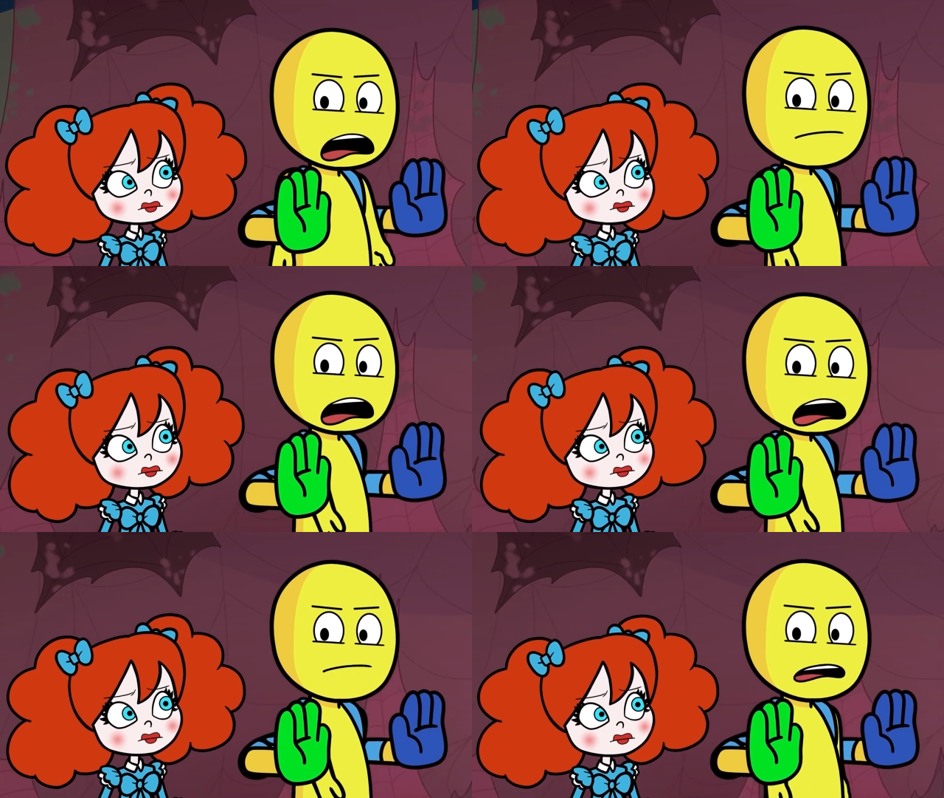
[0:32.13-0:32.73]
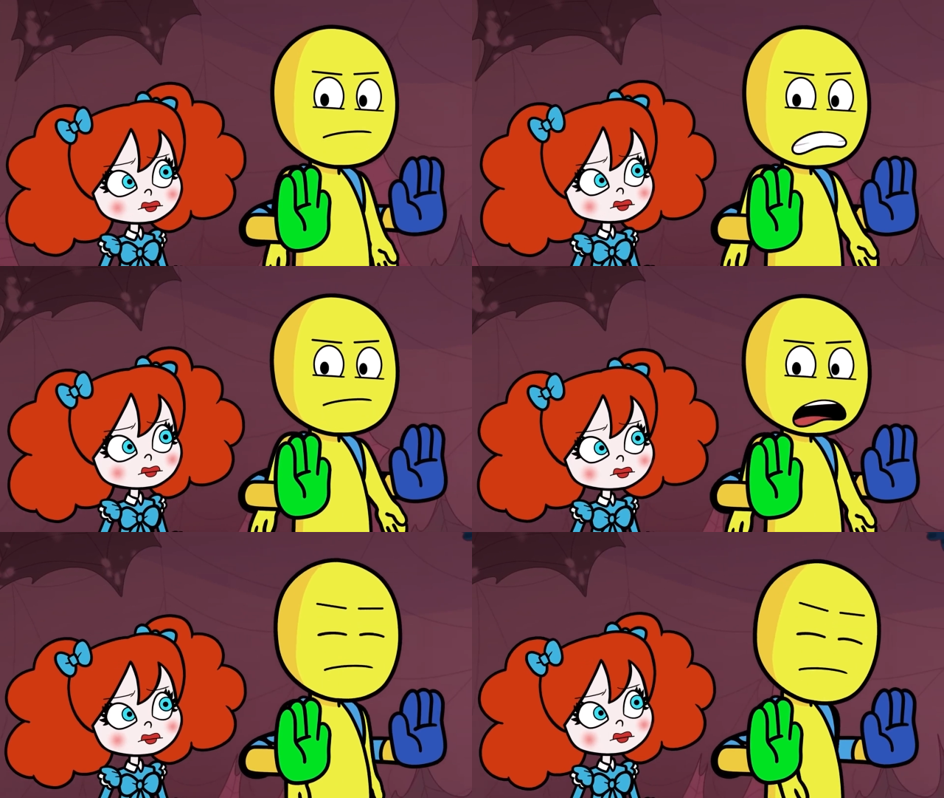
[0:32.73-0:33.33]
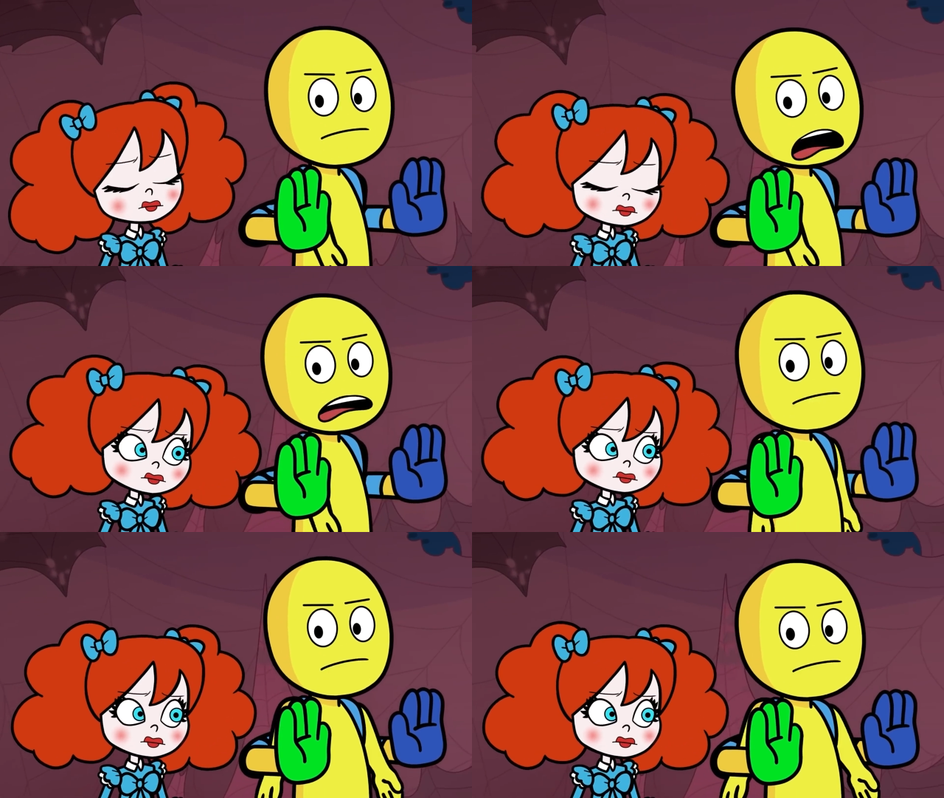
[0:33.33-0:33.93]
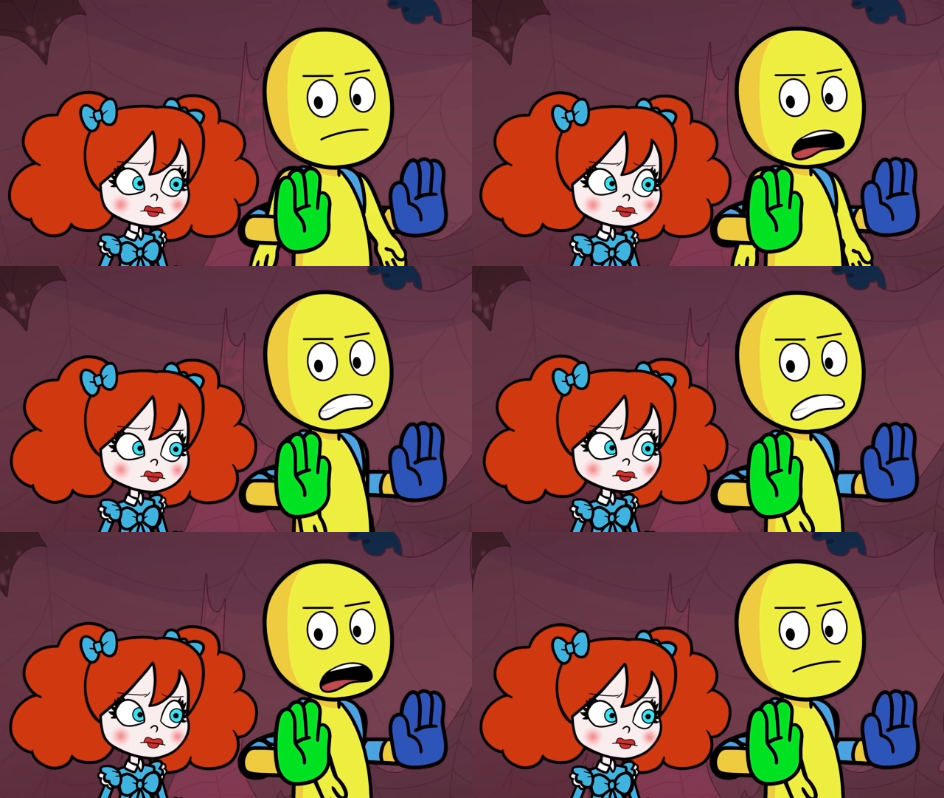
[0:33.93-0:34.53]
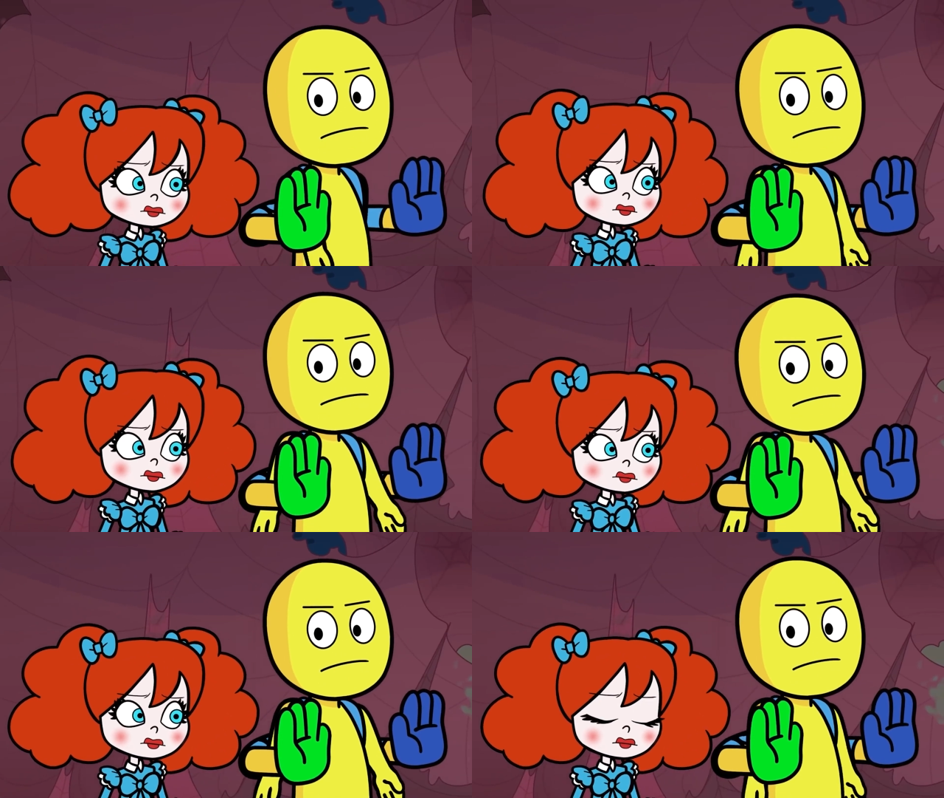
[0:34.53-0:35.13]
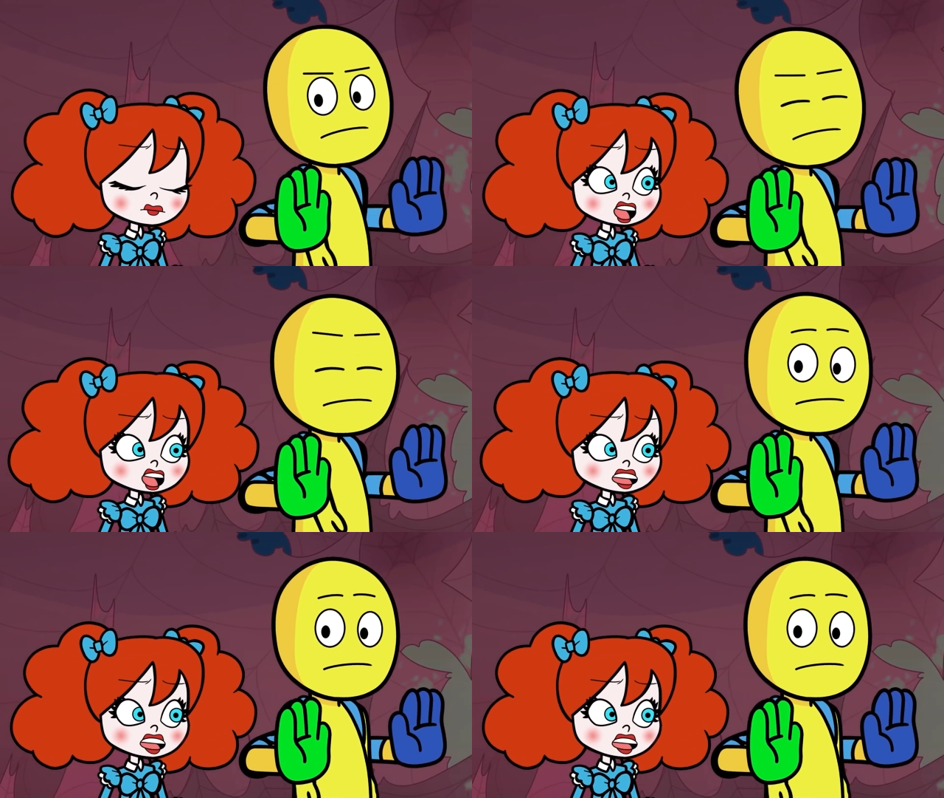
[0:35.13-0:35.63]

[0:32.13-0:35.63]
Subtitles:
Nobody's mouth can be seen.